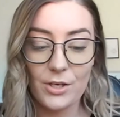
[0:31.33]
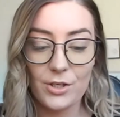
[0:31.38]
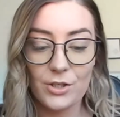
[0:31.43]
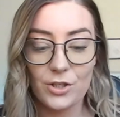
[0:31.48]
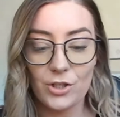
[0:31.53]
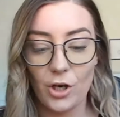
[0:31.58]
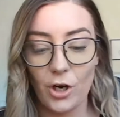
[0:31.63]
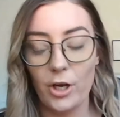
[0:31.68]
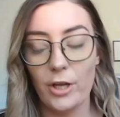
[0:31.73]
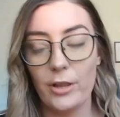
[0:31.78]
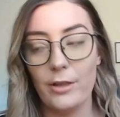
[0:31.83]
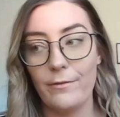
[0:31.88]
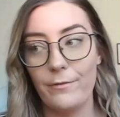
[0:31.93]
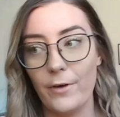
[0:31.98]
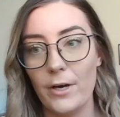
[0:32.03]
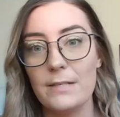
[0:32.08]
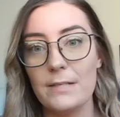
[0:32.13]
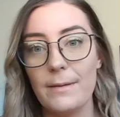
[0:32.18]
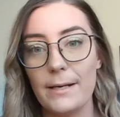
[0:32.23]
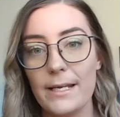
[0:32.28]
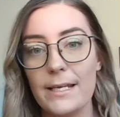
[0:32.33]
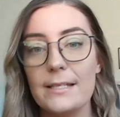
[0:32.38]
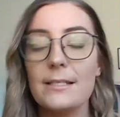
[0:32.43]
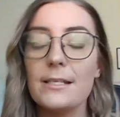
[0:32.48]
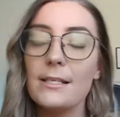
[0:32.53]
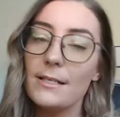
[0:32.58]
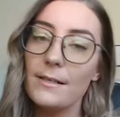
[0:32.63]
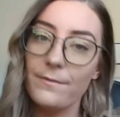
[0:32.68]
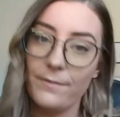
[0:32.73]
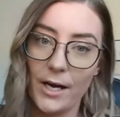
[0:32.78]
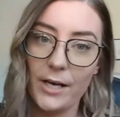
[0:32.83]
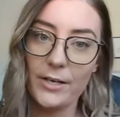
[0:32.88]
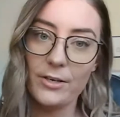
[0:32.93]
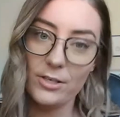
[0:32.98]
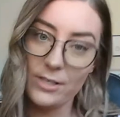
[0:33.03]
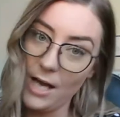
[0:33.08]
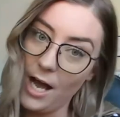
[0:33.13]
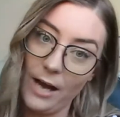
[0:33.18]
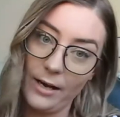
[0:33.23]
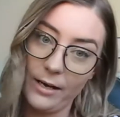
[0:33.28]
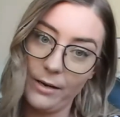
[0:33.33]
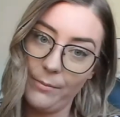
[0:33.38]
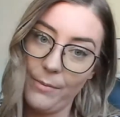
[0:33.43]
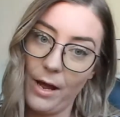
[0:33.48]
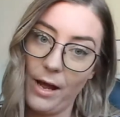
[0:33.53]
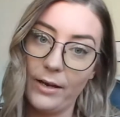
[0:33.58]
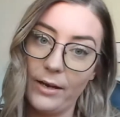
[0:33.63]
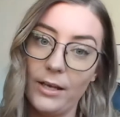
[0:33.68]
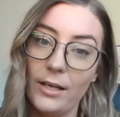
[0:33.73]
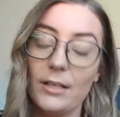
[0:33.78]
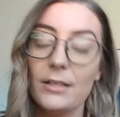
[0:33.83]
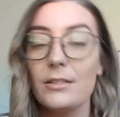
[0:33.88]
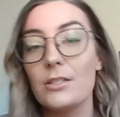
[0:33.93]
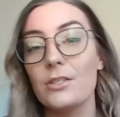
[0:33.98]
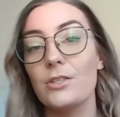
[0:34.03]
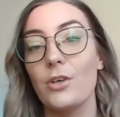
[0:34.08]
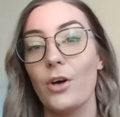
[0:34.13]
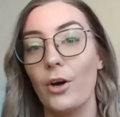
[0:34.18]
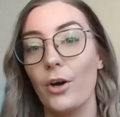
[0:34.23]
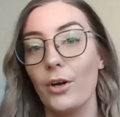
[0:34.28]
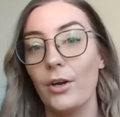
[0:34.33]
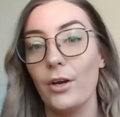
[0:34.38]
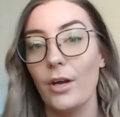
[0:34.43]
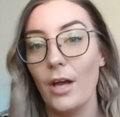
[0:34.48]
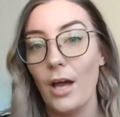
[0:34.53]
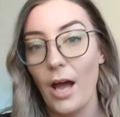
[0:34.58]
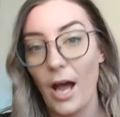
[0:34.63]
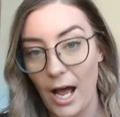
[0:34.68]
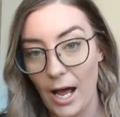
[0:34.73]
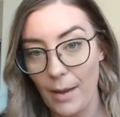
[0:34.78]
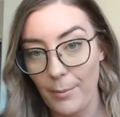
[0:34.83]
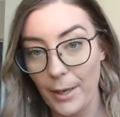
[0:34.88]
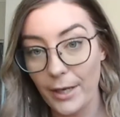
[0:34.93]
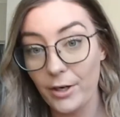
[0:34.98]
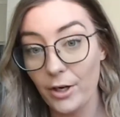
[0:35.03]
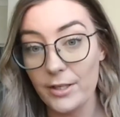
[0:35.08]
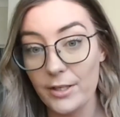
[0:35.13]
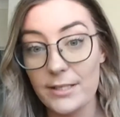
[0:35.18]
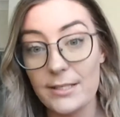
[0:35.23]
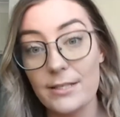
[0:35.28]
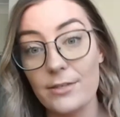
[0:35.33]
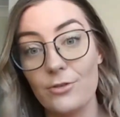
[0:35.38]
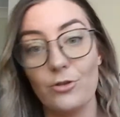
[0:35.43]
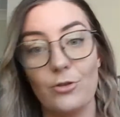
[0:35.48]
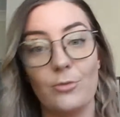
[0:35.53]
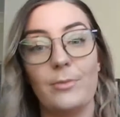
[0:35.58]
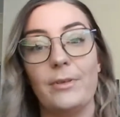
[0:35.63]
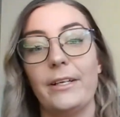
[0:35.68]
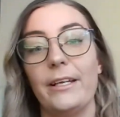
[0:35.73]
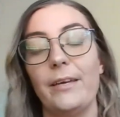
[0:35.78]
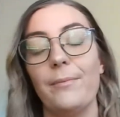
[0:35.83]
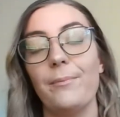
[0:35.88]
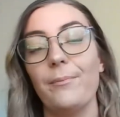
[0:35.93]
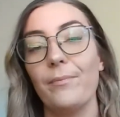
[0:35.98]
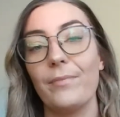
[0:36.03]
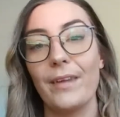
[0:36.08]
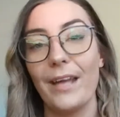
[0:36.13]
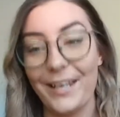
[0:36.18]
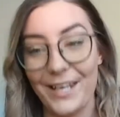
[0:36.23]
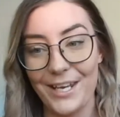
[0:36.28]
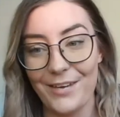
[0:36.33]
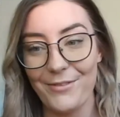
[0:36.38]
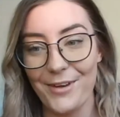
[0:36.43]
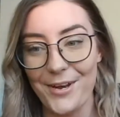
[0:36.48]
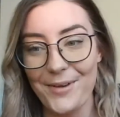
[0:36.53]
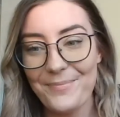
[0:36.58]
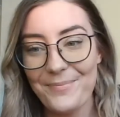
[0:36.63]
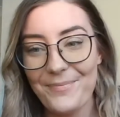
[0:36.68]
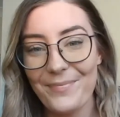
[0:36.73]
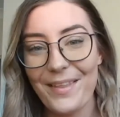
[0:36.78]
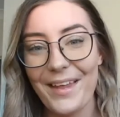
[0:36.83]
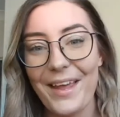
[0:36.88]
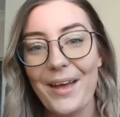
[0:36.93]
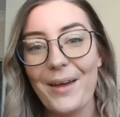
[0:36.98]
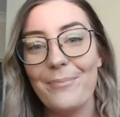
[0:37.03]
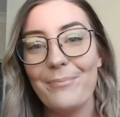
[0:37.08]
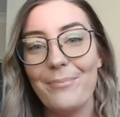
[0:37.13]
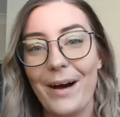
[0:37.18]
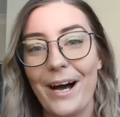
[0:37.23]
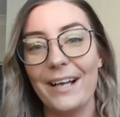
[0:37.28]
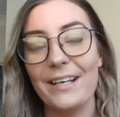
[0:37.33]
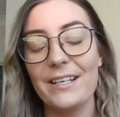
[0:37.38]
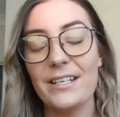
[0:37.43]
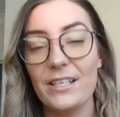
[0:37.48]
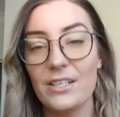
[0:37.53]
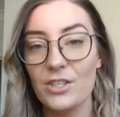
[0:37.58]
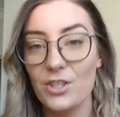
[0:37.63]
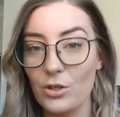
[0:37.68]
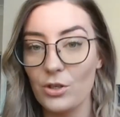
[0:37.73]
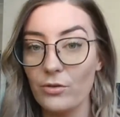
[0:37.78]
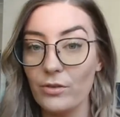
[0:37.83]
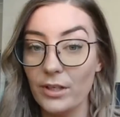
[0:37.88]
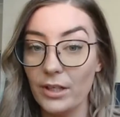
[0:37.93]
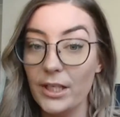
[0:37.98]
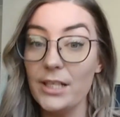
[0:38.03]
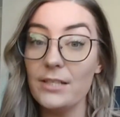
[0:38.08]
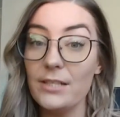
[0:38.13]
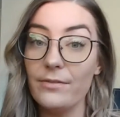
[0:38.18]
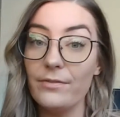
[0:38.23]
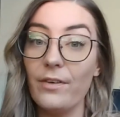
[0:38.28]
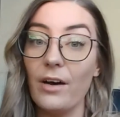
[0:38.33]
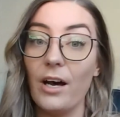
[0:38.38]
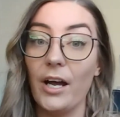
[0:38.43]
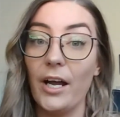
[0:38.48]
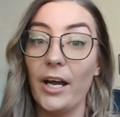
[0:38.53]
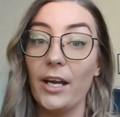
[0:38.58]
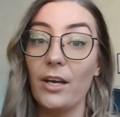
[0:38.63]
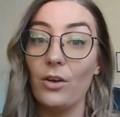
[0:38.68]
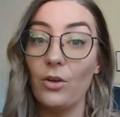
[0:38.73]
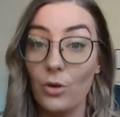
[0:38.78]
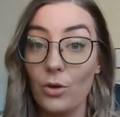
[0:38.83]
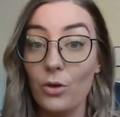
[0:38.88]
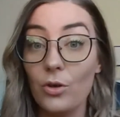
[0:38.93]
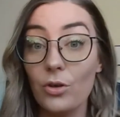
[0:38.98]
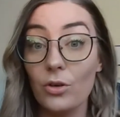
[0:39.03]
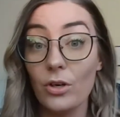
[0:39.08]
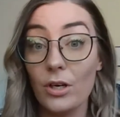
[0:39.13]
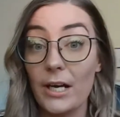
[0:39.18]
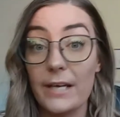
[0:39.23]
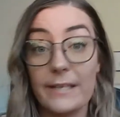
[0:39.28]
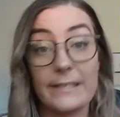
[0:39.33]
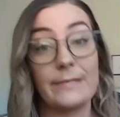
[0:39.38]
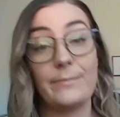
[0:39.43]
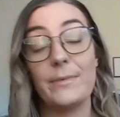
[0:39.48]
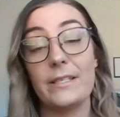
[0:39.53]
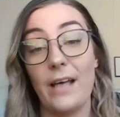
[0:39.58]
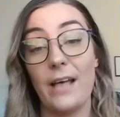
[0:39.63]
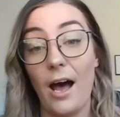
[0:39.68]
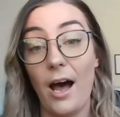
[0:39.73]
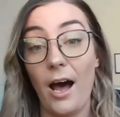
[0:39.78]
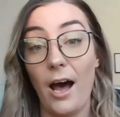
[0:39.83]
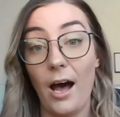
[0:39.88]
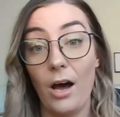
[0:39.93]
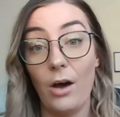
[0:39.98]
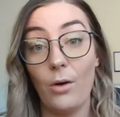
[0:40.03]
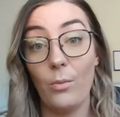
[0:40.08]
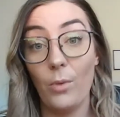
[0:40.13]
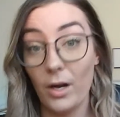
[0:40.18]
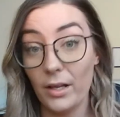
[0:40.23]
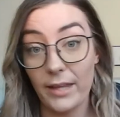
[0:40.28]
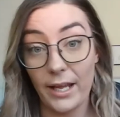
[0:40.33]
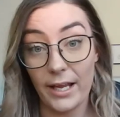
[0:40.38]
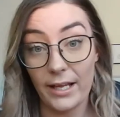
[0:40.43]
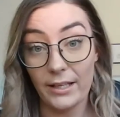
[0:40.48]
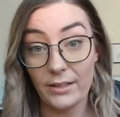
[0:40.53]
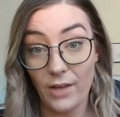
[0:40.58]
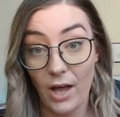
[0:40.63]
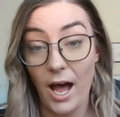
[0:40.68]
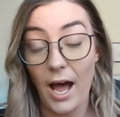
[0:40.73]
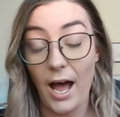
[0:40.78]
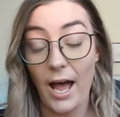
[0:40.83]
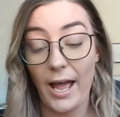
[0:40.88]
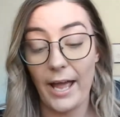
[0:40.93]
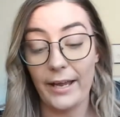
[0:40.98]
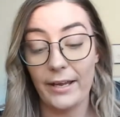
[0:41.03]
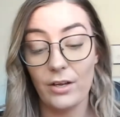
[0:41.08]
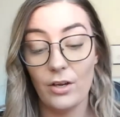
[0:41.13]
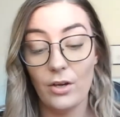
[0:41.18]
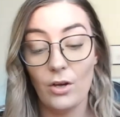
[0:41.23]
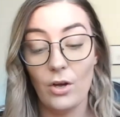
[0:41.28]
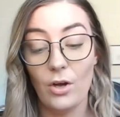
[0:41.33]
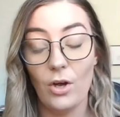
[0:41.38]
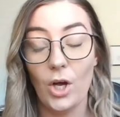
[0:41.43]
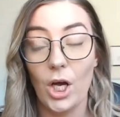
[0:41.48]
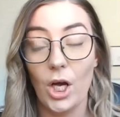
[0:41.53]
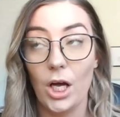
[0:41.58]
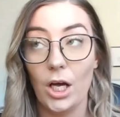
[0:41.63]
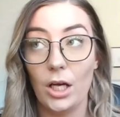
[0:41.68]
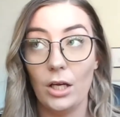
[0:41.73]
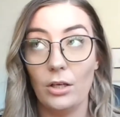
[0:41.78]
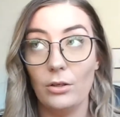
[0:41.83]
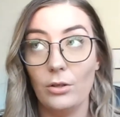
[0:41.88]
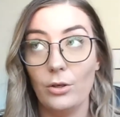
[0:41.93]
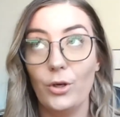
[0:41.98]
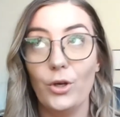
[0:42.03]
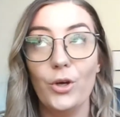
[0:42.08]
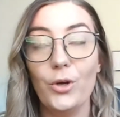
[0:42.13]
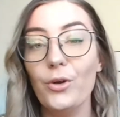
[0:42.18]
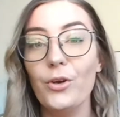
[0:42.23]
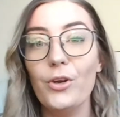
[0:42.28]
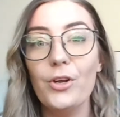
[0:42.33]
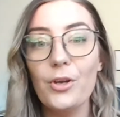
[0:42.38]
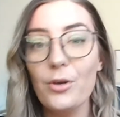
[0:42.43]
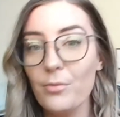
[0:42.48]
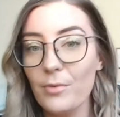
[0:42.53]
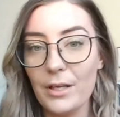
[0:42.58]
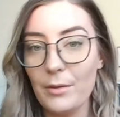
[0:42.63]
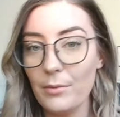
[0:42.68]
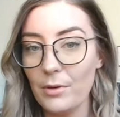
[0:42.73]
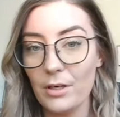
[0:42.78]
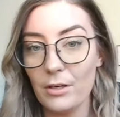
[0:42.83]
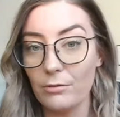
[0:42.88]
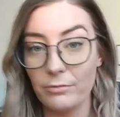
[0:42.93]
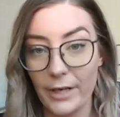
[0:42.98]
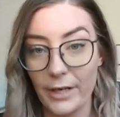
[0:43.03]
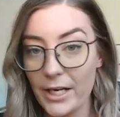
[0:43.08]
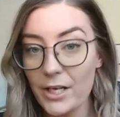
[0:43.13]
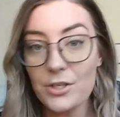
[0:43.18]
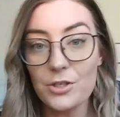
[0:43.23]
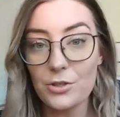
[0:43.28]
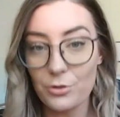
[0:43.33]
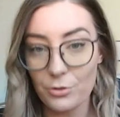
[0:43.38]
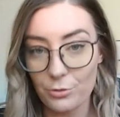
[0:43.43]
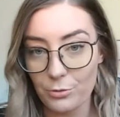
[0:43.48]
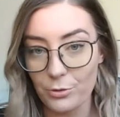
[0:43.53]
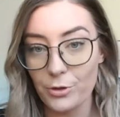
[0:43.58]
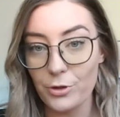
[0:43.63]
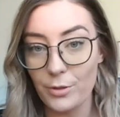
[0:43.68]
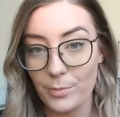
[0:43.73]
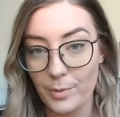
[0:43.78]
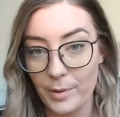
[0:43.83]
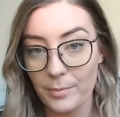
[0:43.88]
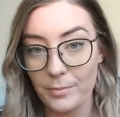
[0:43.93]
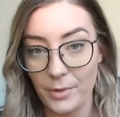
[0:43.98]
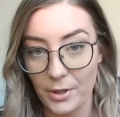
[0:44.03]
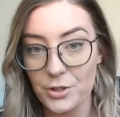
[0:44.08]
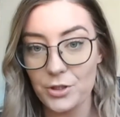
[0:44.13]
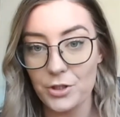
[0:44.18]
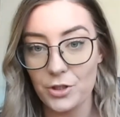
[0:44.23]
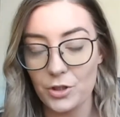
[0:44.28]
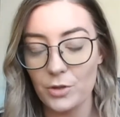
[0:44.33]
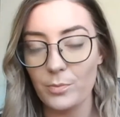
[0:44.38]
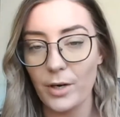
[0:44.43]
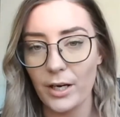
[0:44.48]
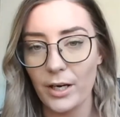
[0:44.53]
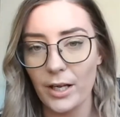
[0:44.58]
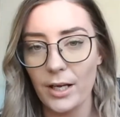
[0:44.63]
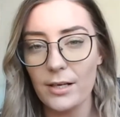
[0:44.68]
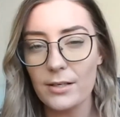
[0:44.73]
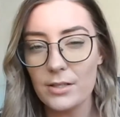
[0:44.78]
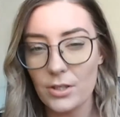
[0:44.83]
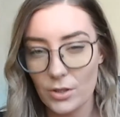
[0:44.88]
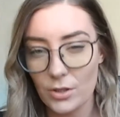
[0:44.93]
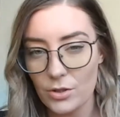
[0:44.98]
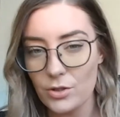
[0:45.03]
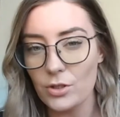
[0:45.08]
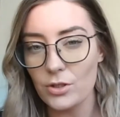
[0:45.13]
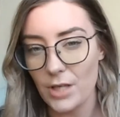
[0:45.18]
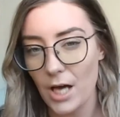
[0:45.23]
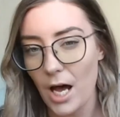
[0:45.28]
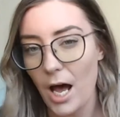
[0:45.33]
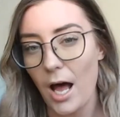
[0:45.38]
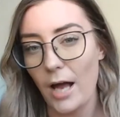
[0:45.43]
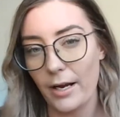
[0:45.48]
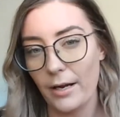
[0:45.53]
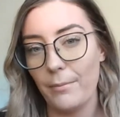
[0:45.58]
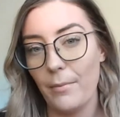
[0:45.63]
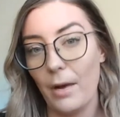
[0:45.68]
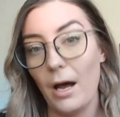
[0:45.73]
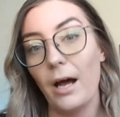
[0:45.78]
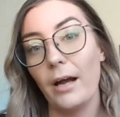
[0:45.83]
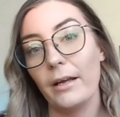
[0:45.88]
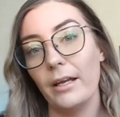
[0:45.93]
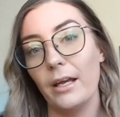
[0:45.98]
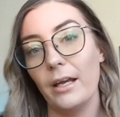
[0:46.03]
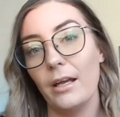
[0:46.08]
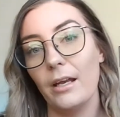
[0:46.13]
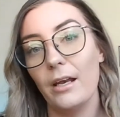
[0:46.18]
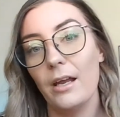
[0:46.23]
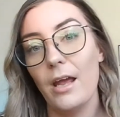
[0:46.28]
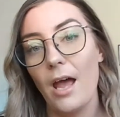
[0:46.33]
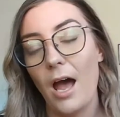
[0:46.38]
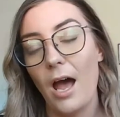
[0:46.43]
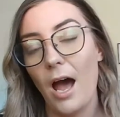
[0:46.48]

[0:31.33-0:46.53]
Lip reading: So the first one is to define your target market. So I know this is normally a given, but to really define who your customers are, what they like, who do you really want to reach through the promotional products? Who's your target market?